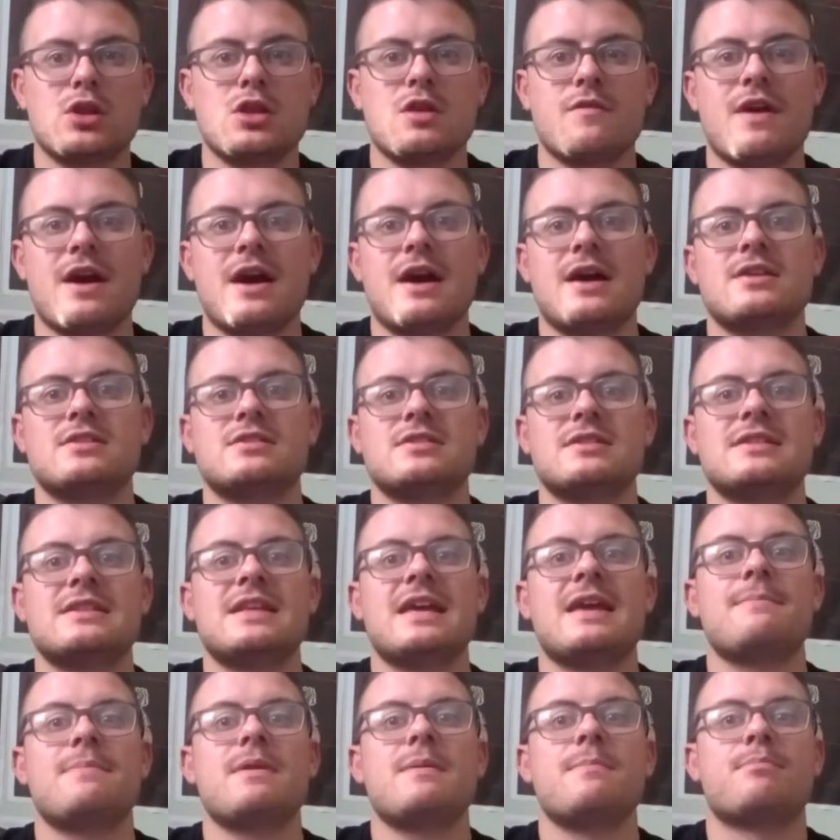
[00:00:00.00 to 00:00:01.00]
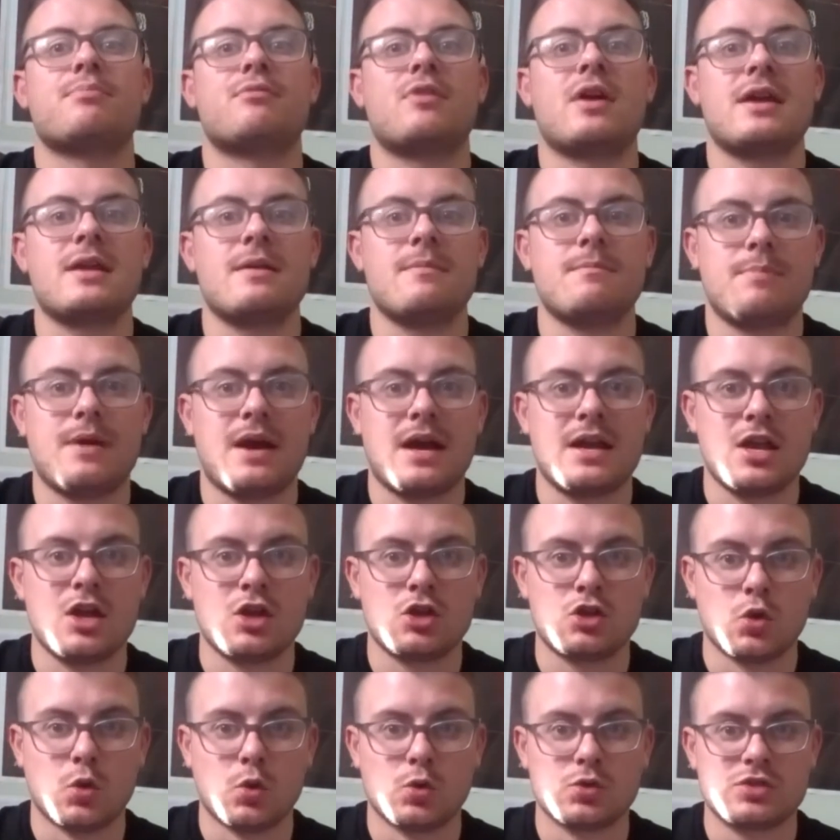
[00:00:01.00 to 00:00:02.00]
the other hand, they beat Brighton by
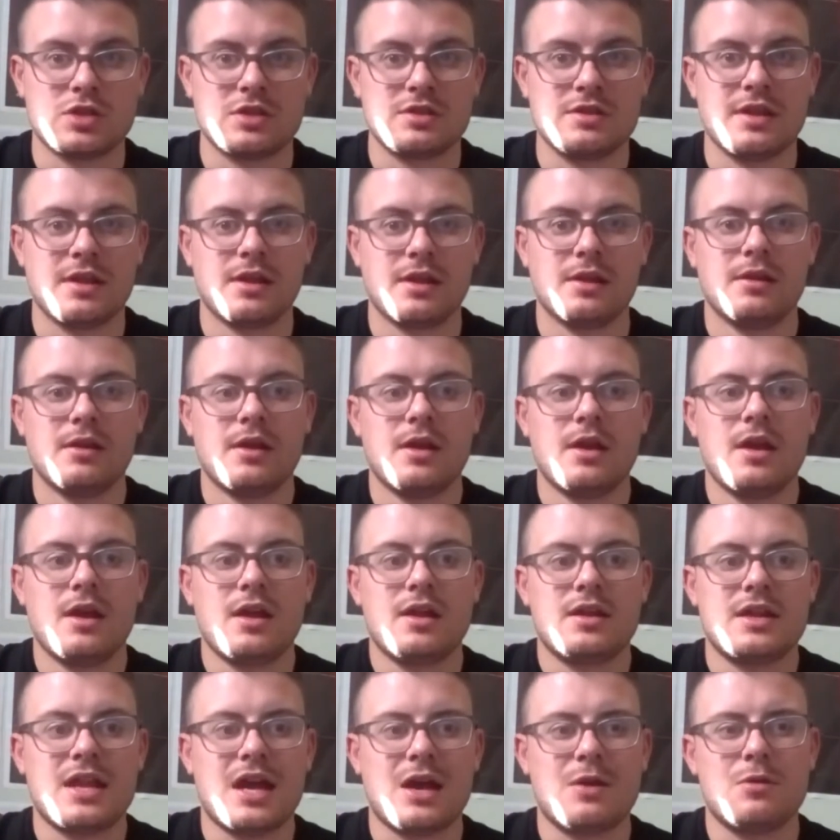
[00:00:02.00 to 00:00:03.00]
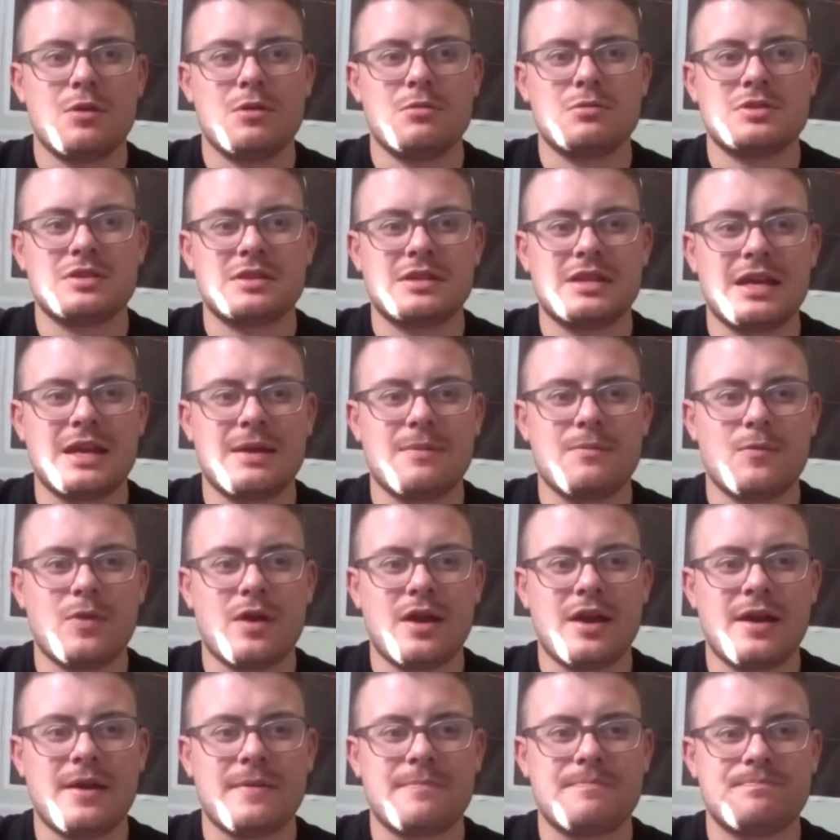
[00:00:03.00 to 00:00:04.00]
1-0. Now, it was a game
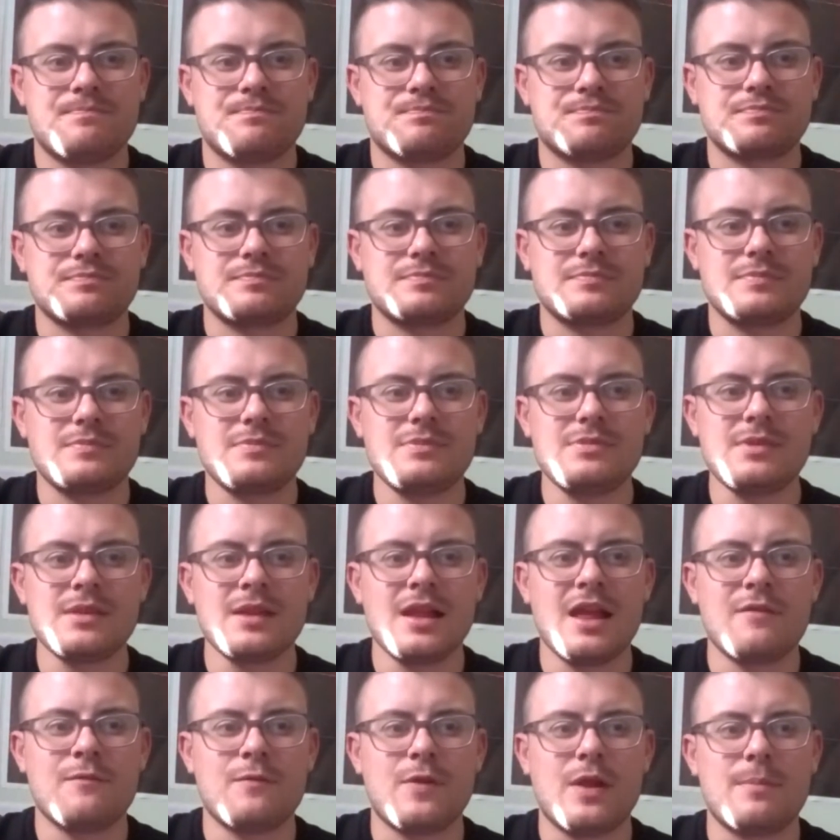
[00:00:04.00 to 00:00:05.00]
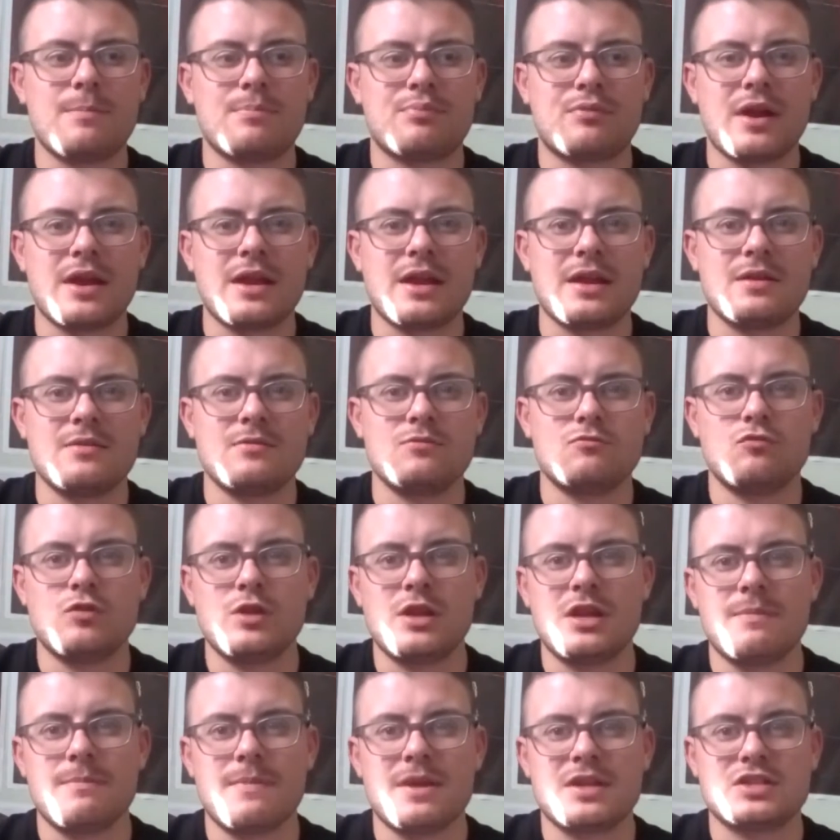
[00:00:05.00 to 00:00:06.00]
where I felt Brighton
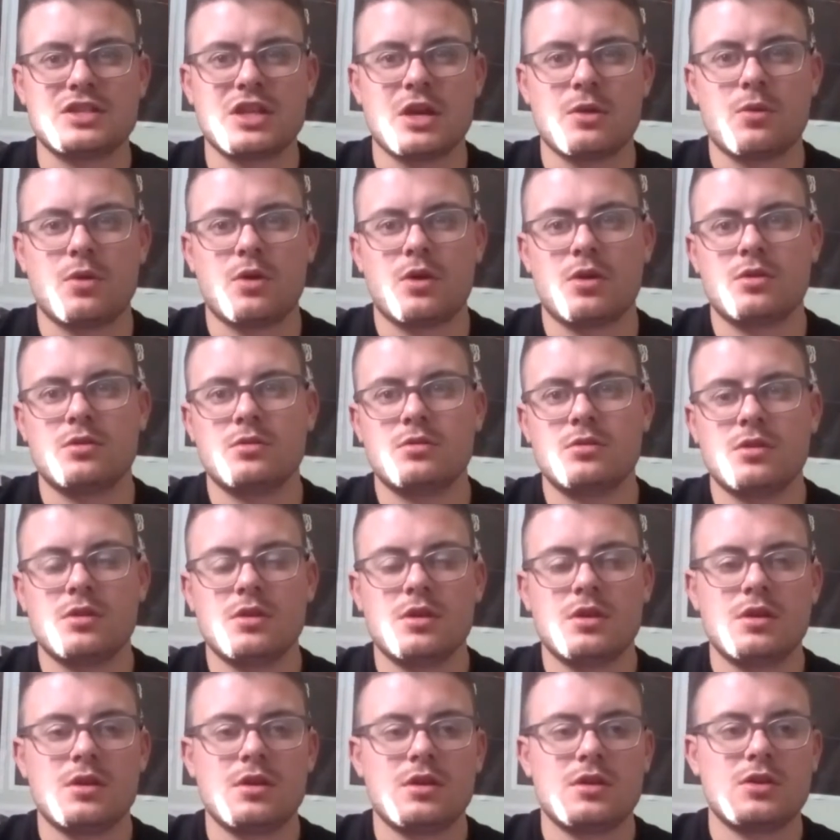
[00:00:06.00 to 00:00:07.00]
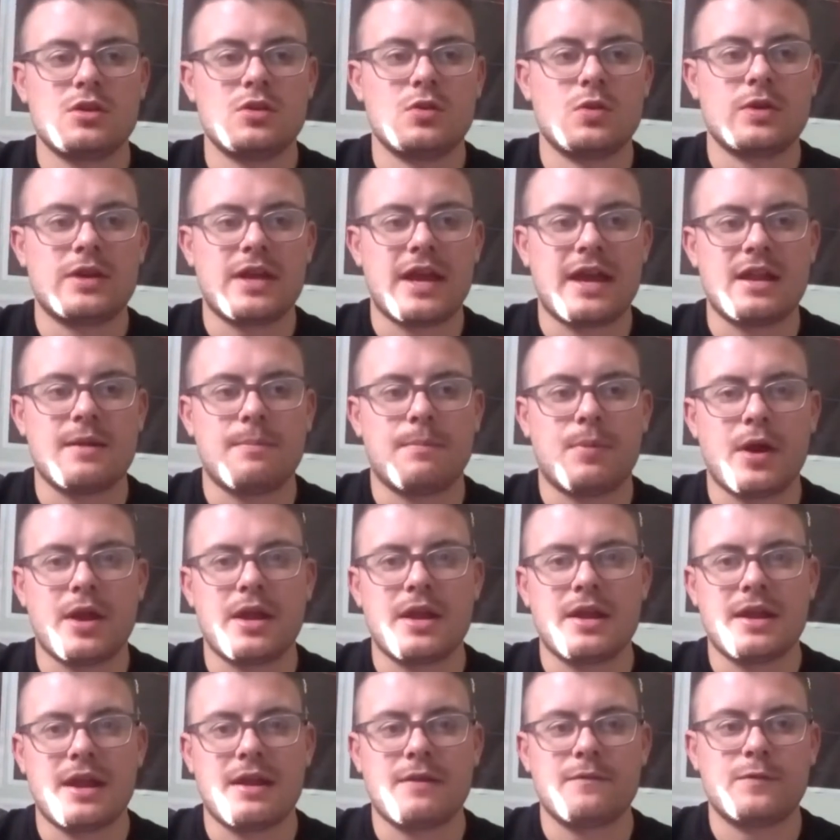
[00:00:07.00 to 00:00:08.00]
really missed out on, you know, getting a point
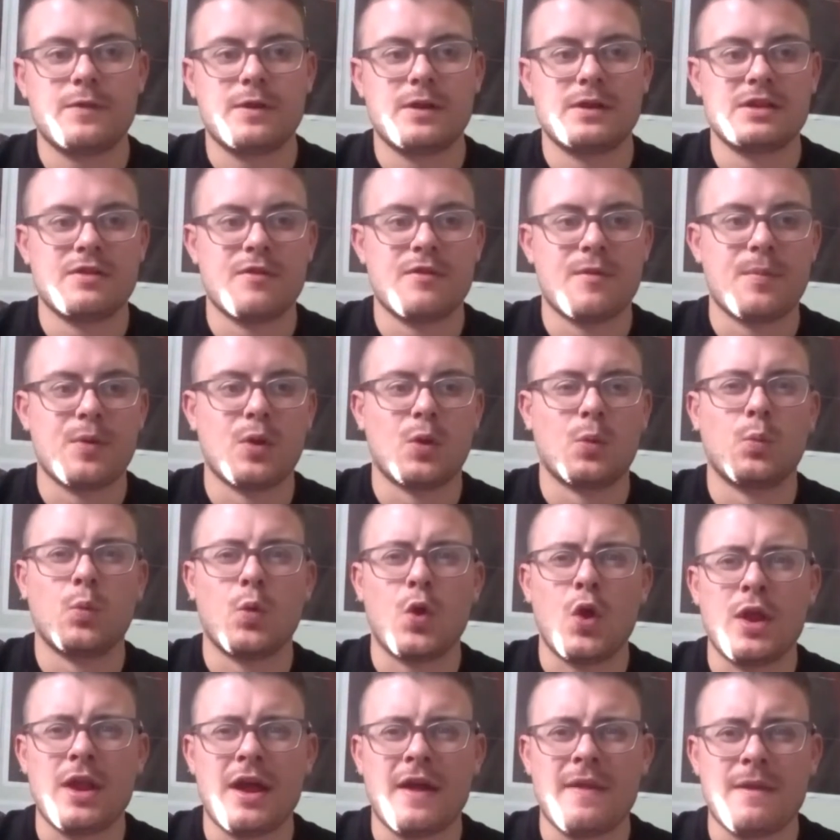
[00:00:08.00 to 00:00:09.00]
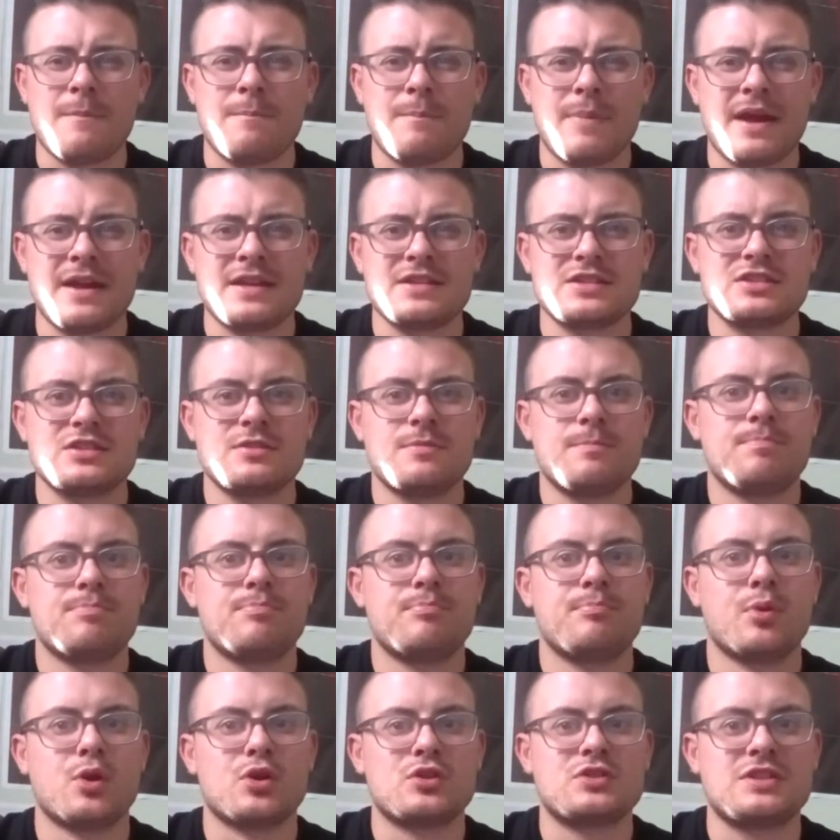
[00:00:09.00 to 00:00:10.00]
at Anfield. Liverpool weren't at the best,
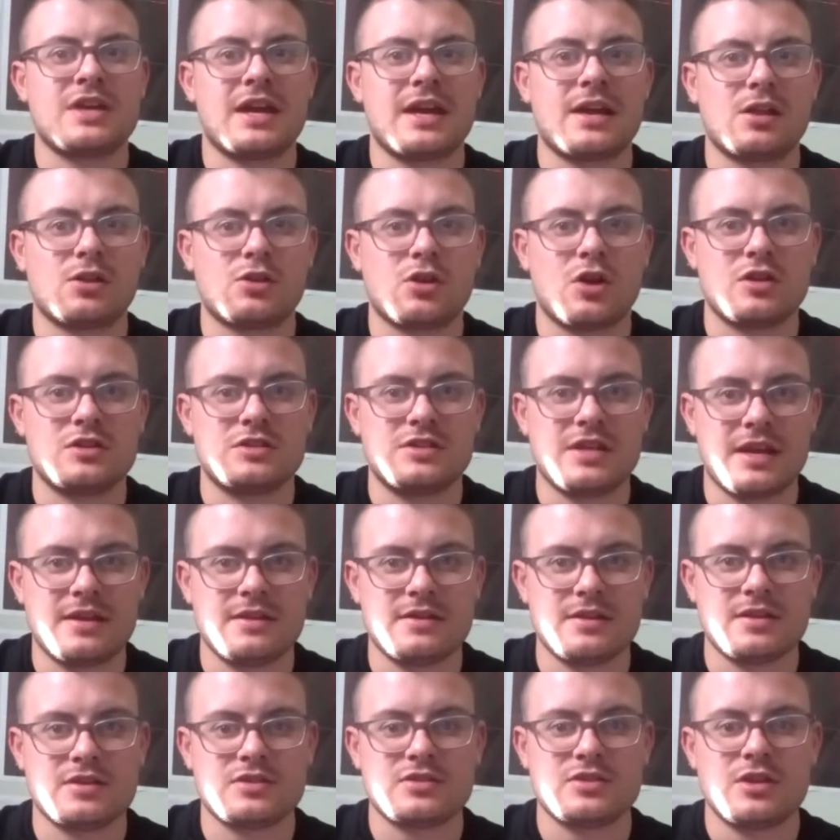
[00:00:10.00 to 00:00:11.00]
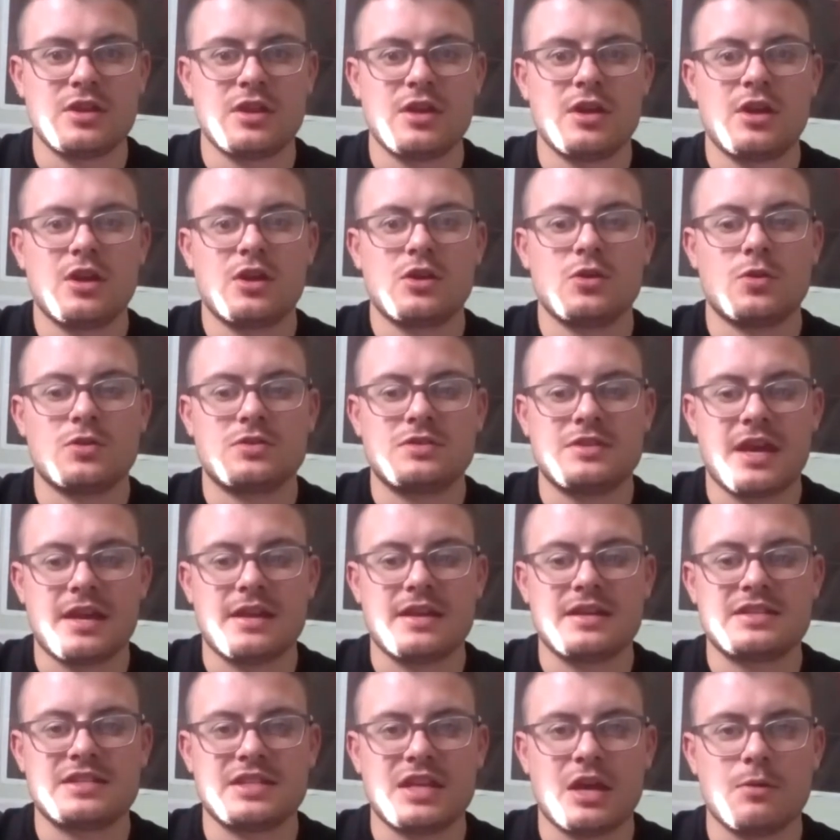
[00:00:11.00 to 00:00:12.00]
but title contenders, you know, tend
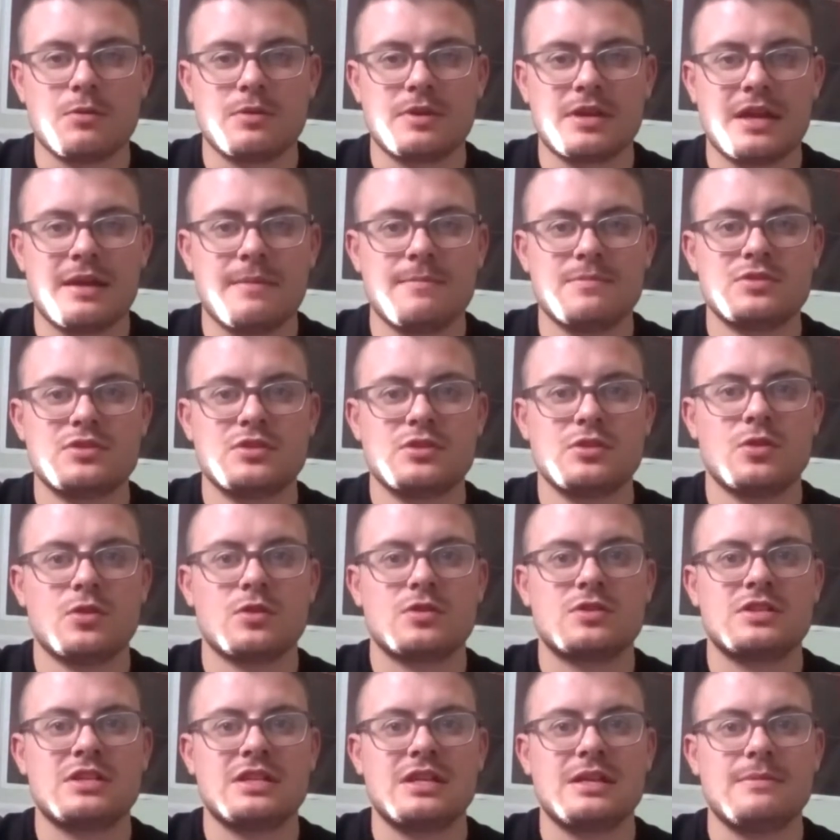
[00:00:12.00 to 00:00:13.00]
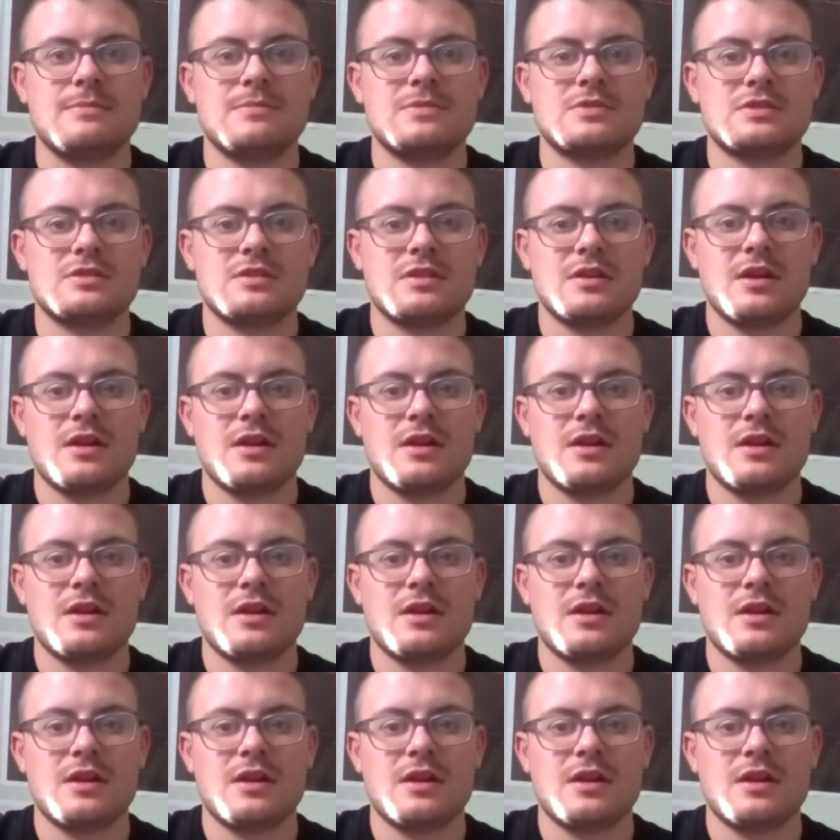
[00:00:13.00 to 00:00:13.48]
to see out games. You know, teams,